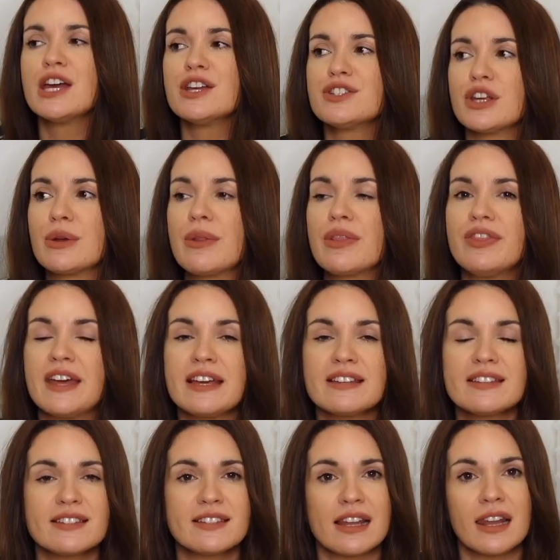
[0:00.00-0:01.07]
So
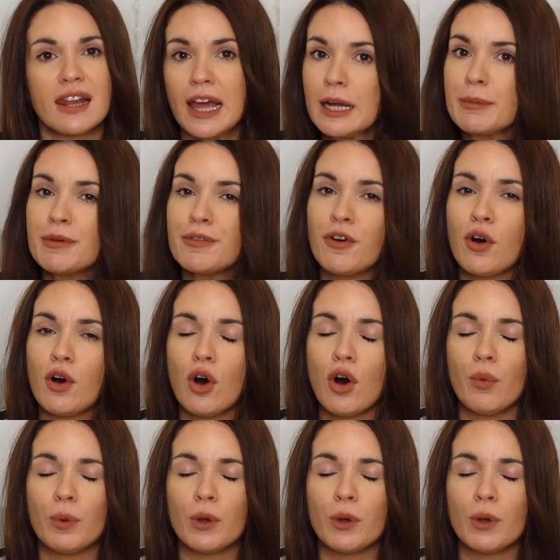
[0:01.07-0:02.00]
this, like before,